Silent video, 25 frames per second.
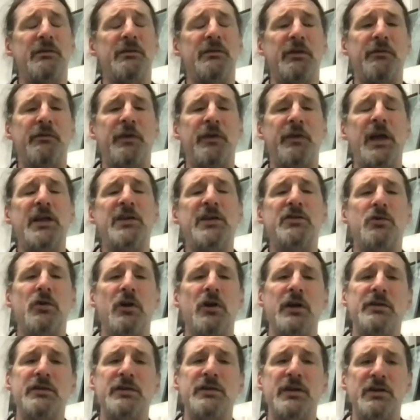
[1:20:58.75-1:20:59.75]
of the phase
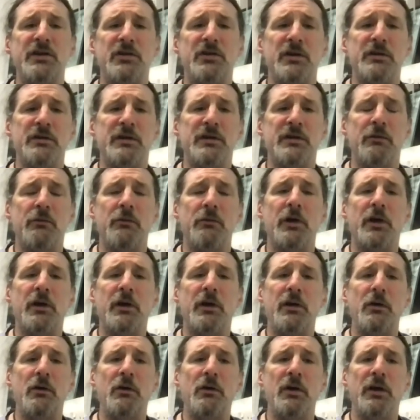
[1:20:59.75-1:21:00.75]
transitions that Rick
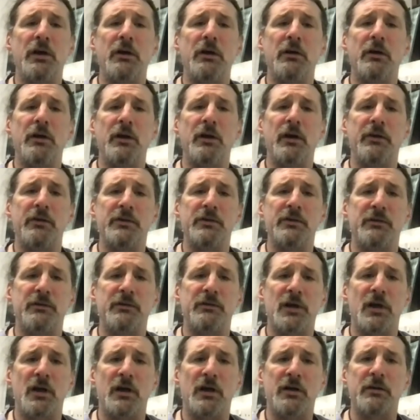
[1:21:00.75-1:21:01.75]
Huganir and others have
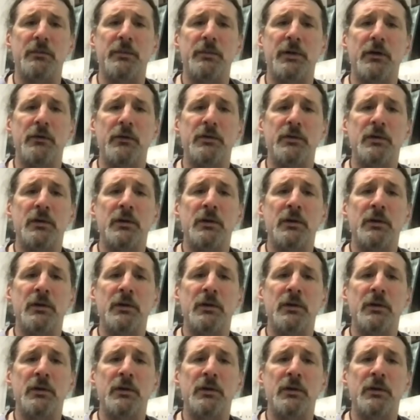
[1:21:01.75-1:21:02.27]
talked about.